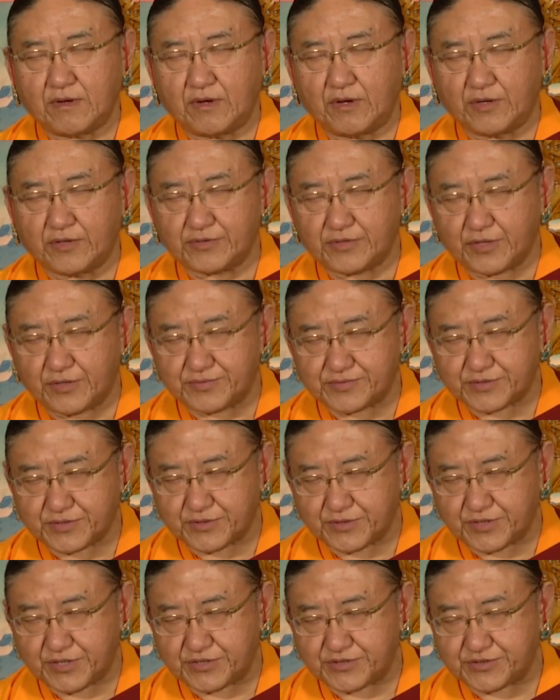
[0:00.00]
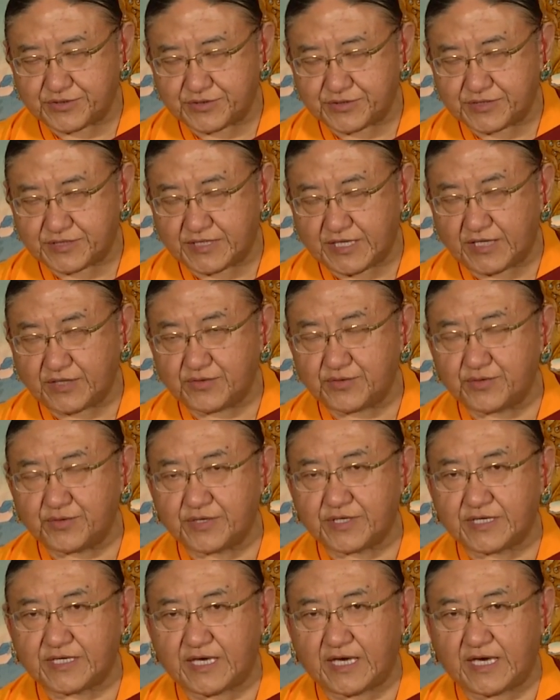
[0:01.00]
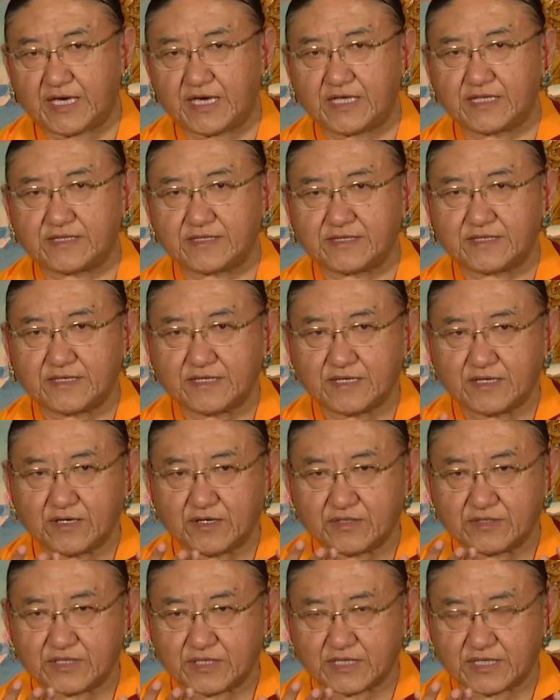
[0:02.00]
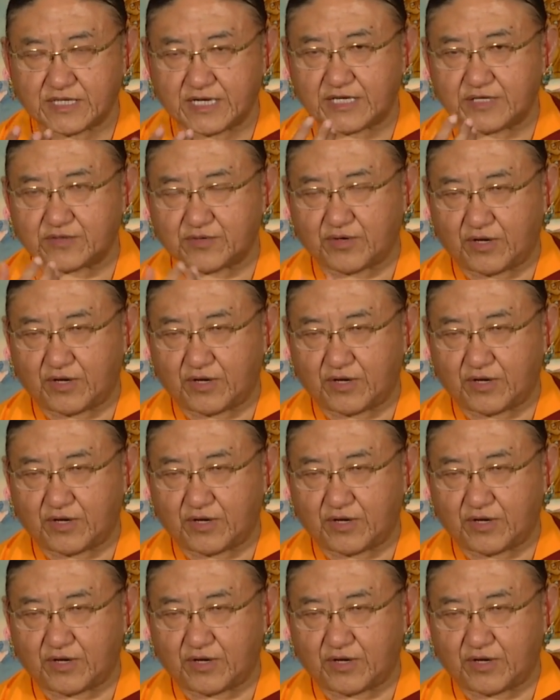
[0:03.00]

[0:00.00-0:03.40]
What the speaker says: all the obscurations, then you gain the great